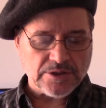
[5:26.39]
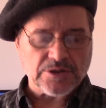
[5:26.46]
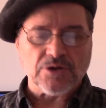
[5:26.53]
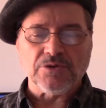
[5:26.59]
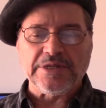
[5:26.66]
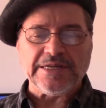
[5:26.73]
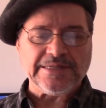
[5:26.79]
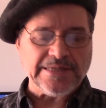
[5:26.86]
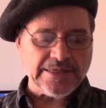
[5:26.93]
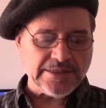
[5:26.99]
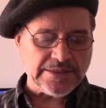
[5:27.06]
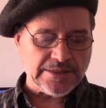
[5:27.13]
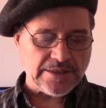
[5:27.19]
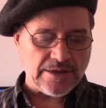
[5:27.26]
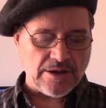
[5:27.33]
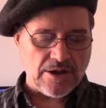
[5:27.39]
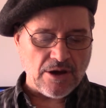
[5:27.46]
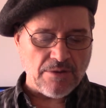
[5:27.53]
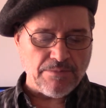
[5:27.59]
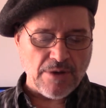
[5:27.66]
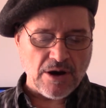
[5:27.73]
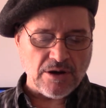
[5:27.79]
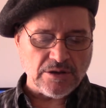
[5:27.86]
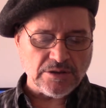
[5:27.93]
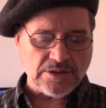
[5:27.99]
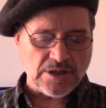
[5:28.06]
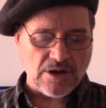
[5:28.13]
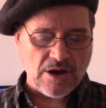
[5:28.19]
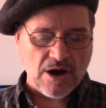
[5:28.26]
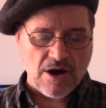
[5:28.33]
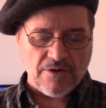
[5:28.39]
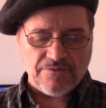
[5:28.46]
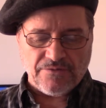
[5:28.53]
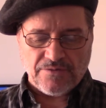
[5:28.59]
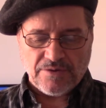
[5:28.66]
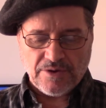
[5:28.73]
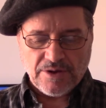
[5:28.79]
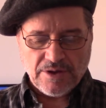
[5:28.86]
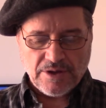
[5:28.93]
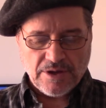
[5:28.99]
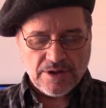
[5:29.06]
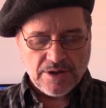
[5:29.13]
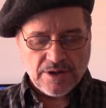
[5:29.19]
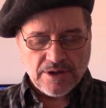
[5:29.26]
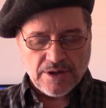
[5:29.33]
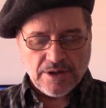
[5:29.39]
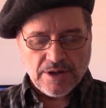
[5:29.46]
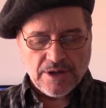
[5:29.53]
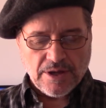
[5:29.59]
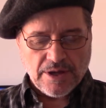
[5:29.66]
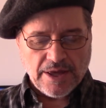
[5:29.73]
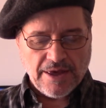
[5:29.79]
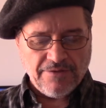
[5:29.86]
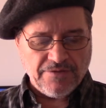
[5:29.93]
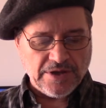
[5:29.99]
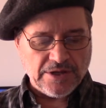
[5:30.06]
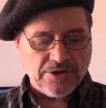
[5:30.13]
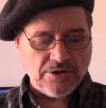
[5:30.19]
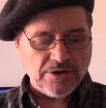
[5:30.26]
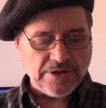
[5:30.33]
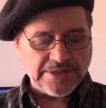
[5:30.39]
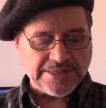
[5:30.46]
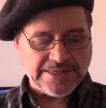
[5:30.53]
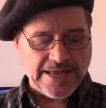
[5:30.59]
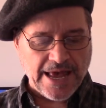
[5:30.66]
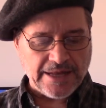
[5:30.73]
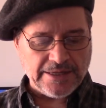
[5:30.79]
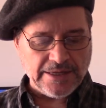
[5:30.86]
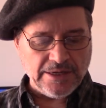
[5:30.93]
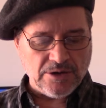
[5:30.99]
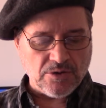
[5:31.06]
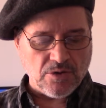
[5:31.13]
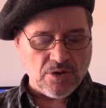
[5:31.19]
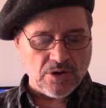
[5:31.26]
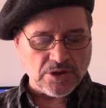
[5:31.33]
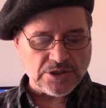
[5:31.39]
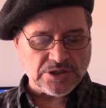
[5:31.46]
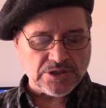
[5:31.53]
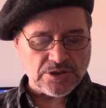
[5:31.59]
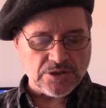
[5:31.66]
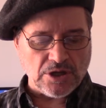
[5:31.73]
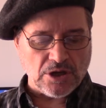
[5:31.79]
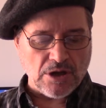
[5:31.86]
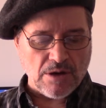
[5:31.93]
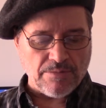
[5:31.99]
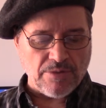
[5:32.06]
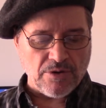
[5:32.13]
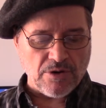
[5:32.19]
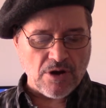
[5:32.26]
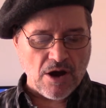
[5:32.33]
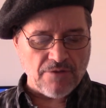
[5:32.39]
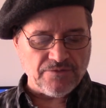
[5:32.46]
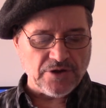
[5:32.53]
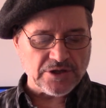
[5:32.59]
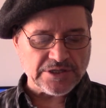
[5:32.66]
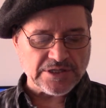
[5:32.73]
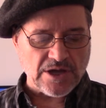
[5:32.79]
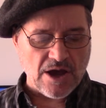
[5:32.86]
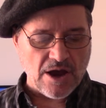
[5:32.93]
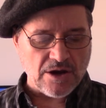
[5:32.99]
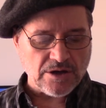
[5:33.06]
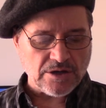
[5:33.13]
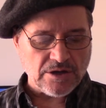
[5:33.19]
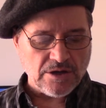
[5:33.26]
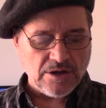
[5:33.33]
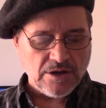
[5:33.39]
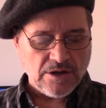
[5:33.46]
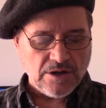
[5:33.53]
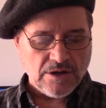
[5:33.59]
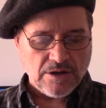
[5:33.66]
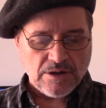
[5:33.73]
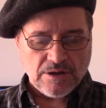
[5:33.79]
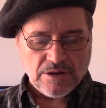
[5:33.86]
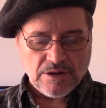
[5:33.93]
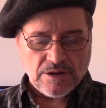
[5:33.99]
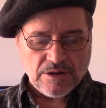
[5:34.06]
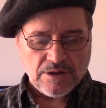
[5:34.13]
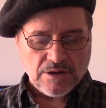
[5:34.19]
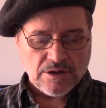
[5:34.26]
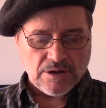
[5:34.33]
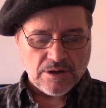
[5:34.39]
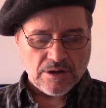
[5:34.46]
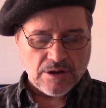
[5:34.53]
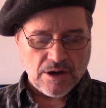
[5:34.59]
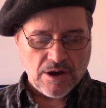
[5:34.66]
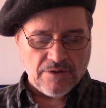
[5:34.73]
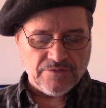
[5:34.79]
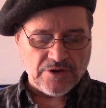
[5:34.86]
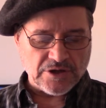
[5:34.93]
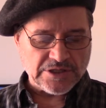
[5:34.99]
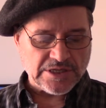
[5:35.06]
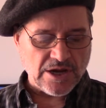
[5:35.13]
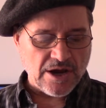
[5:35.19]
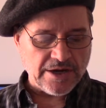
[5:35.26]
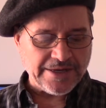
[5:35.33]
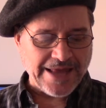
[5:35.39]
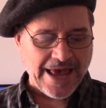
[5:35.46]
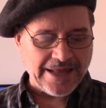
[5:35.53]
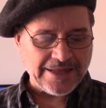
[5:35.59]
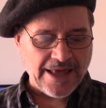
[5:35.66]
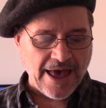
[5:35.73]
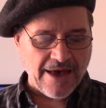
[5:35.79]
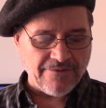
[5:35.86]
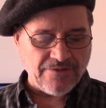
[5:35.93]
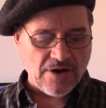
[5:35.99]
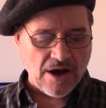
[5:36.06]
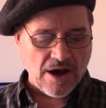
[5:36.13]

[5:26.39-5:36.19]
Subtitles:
this is amount of evidence that equals the number of the star that